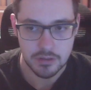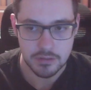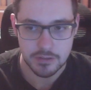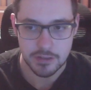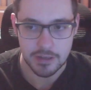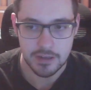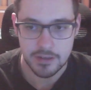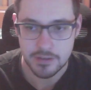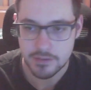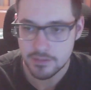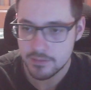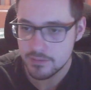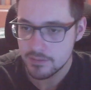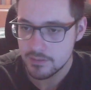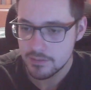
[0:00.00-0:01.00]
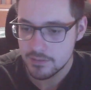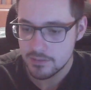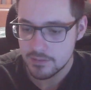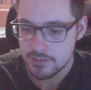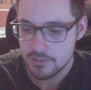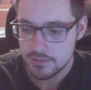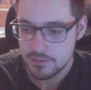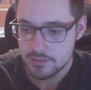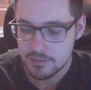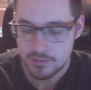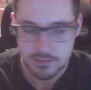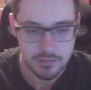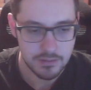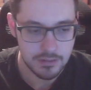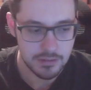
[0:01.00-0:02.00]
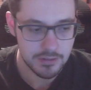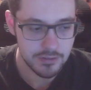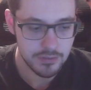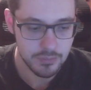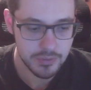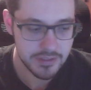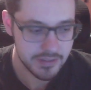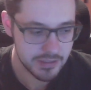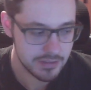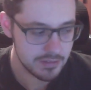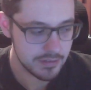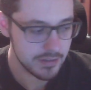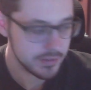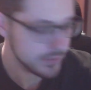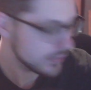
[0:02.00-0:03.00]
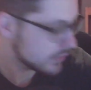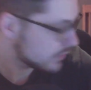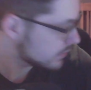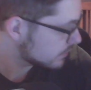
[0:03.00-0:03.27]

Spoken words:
today, or this week at least.